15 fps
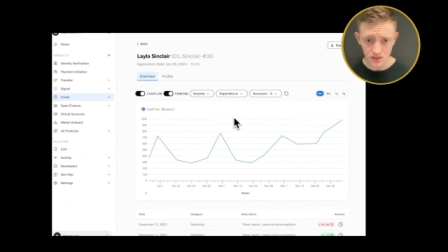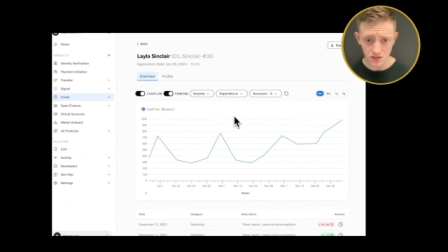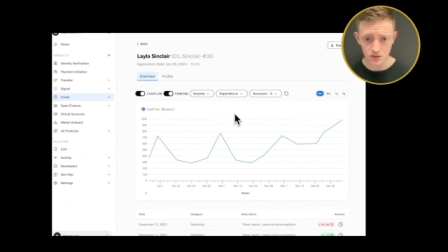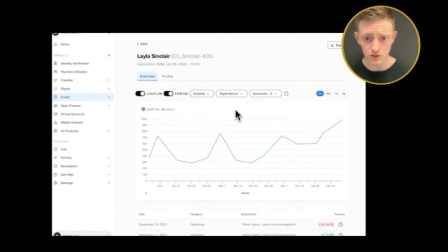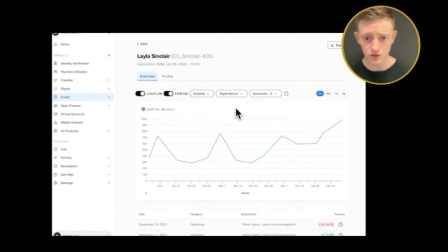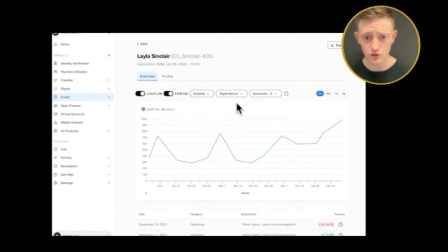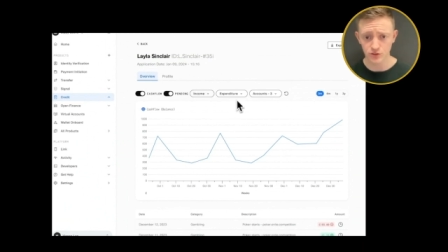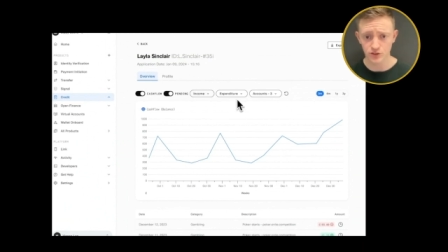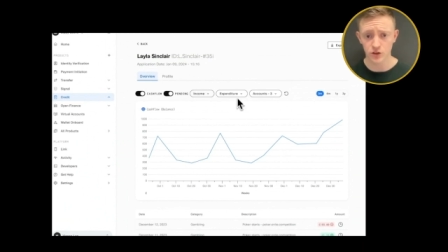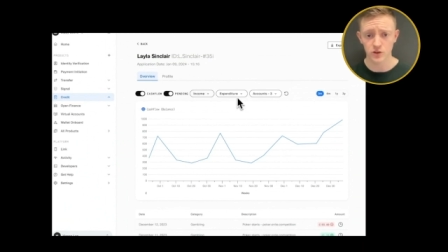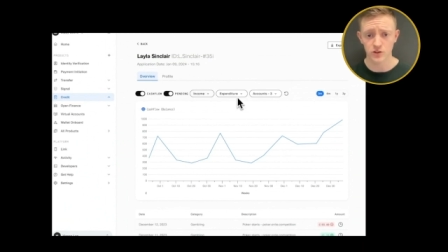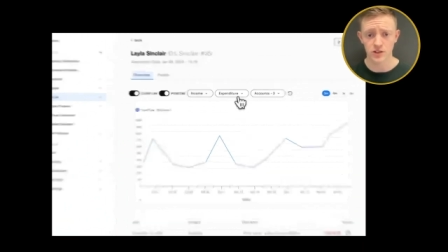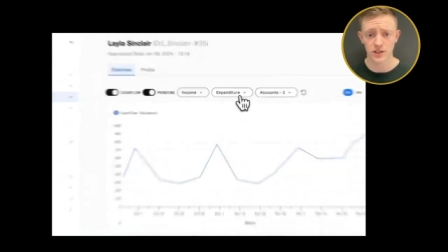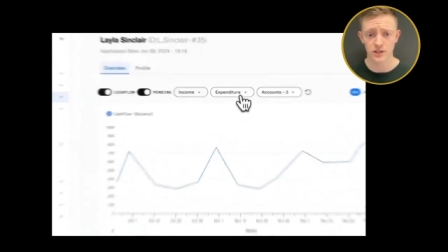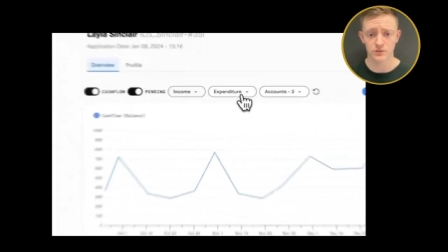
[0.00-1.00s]
You can also
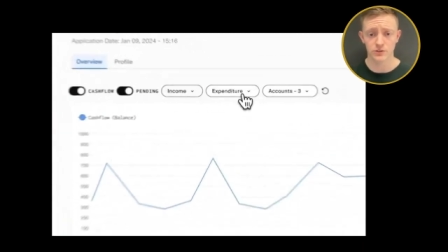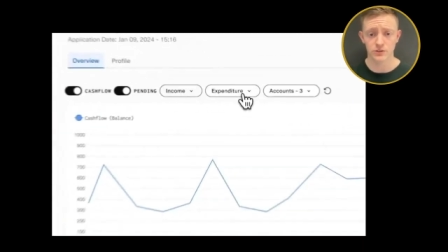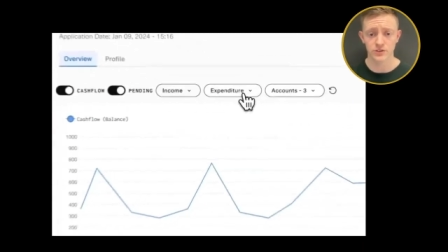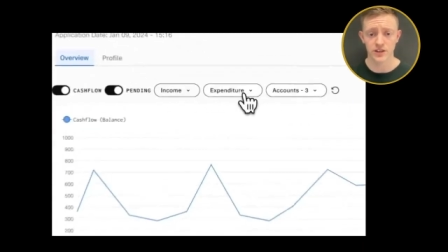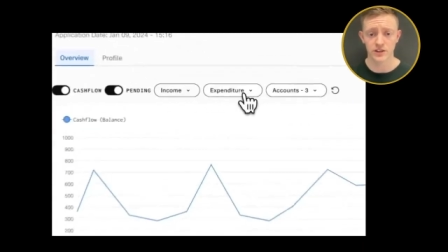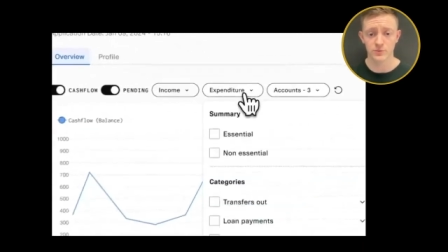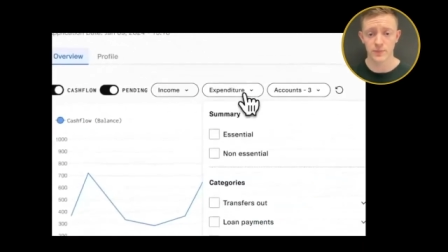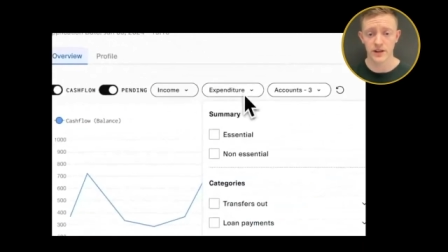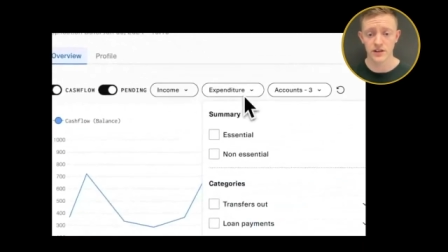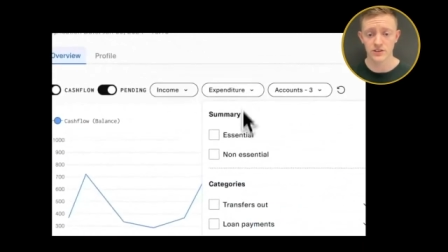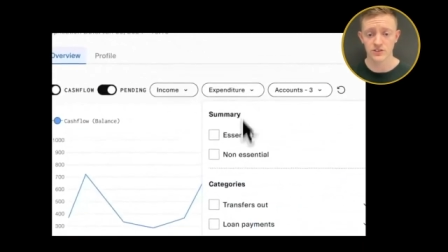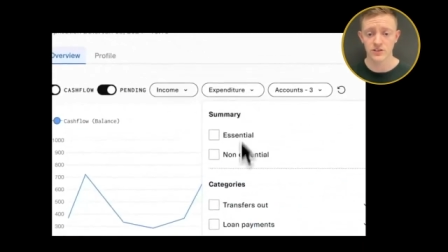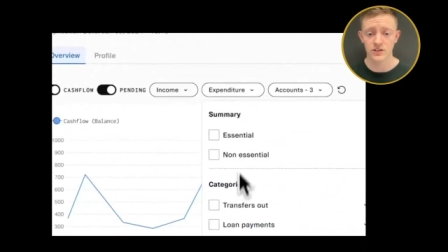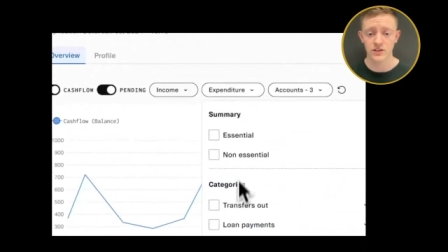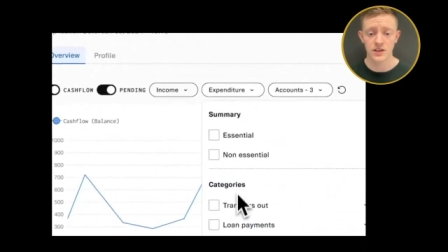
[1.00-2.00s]
click through the
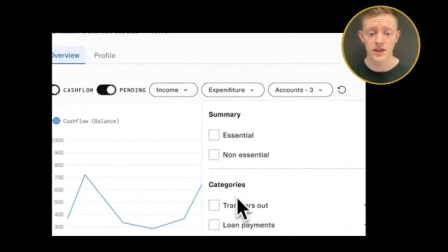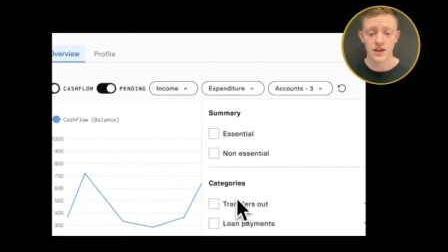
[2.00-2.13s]
expenditure.